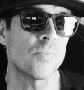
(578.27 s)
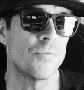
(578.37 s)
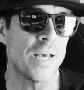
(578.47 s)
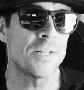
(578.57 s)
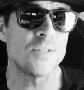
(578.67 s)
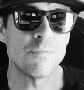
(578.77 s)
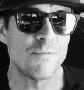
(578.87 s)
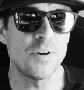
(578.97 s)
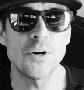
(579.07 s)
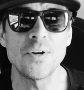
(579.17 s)
That is a
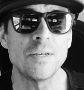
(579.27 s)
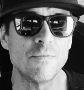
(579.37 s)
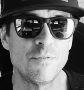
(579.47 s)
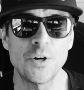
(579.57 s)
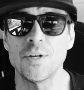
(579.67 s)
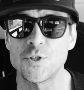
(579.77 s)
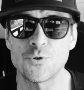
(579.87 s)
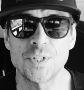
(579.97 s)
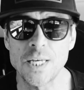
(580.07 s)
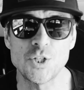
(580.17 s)
very, very
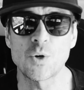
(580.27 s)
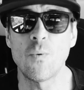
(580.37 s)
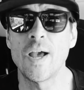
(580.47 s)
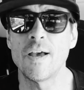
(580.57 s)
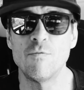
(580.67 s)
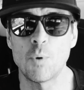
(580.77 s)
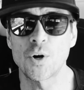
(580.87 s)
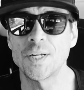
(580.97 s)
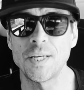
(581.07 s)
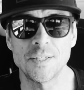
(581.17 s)
strategic way of
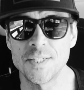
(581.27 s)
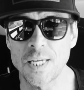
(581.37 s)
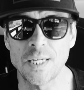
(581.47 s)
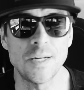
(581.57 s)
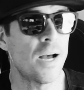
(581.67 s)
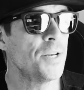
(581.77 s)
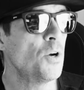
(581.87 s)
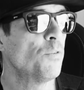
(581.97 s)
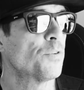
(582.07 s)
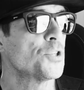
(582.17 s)
marketing a zine. I
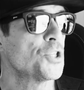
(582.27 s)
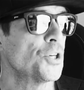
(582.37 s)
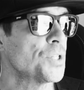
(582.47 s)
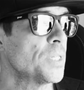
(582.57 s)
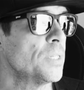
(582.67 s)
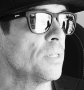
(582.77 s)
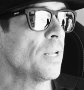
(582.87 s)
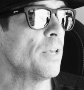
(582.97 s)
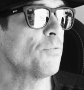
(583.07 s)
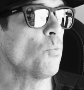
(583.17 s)
know for certain
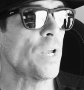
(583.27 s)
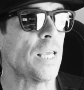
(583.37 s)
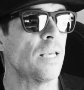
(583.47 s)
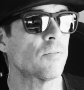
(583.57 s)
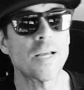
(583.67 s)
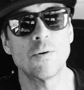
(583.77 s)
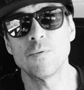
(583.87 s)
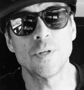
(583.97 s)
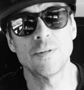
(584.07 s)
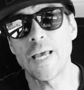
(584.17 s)
if we, like
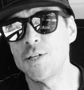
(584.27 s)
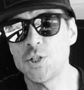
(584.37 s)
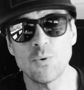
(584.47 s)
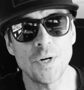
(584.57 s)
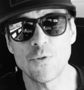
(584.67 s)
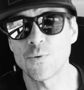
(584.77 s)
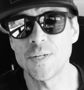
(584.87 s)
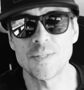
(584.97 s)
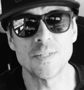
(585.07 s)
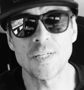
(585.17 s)
AG23
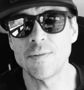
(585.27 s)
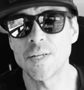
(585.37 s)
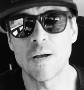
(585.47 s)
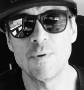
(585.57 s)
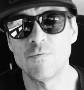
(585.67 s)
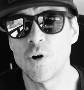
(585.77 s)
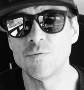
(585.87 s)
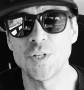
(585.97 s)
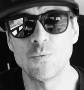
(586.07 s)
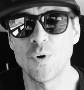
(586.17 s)
is the zine that I'm
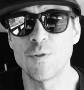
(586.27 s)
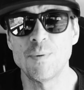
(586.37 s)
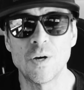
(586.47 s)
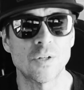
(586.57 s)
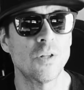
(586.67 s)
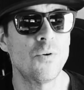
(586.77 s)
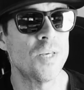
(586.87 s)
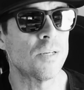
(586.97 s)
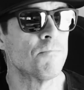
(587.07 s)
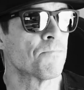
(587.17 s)
involved in with Beyond
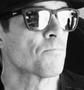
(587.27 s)
Clothing.